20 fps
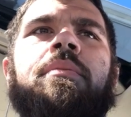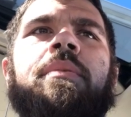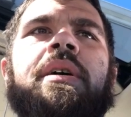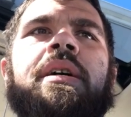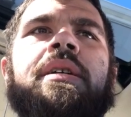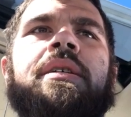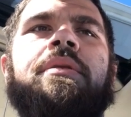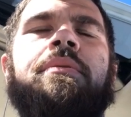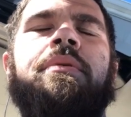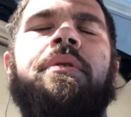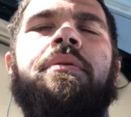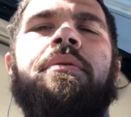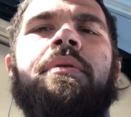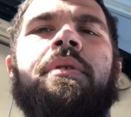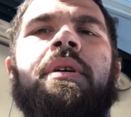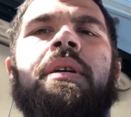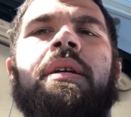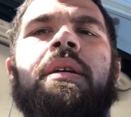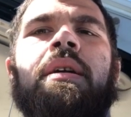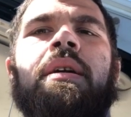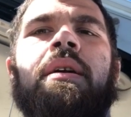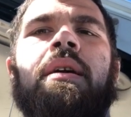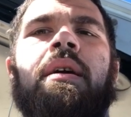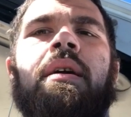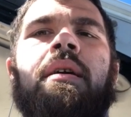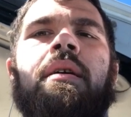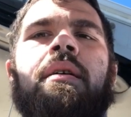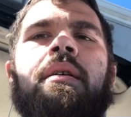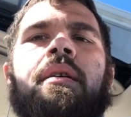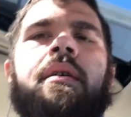And I said, well, you're only gonna
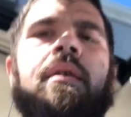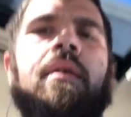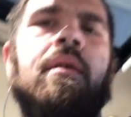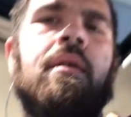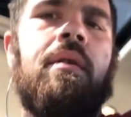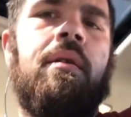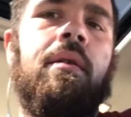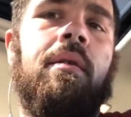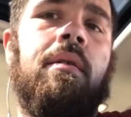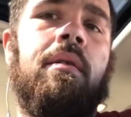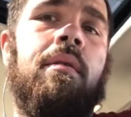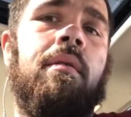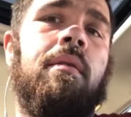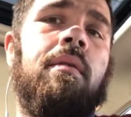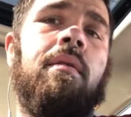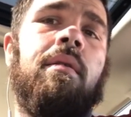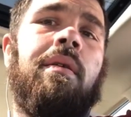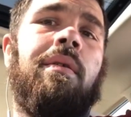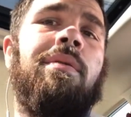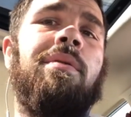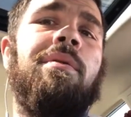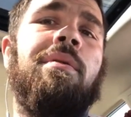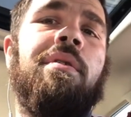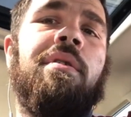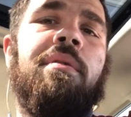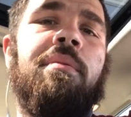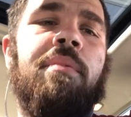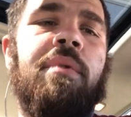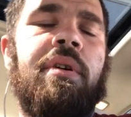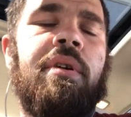get like
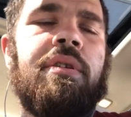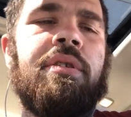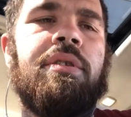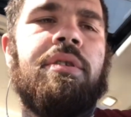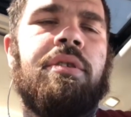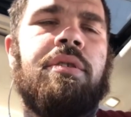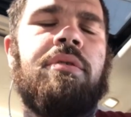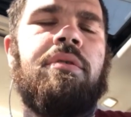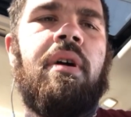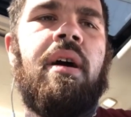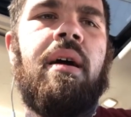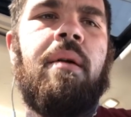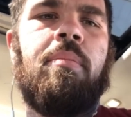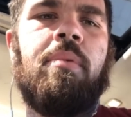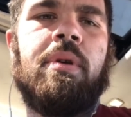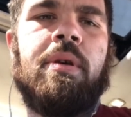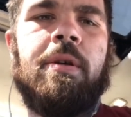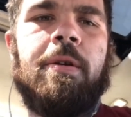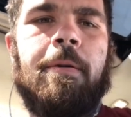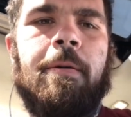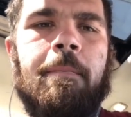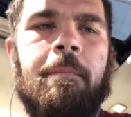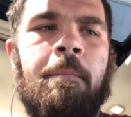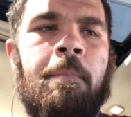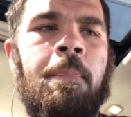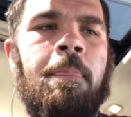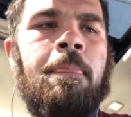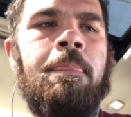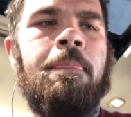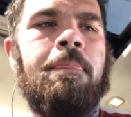$200 to scrap it.
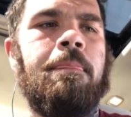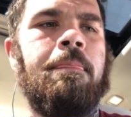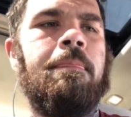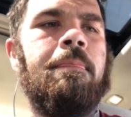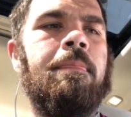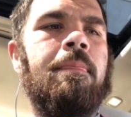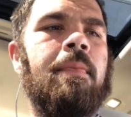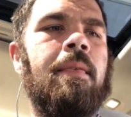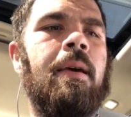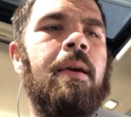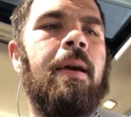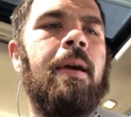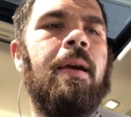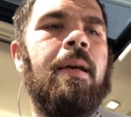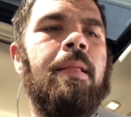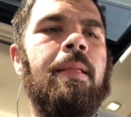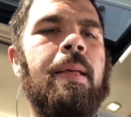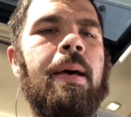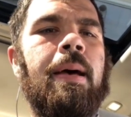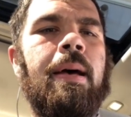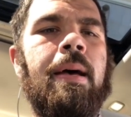And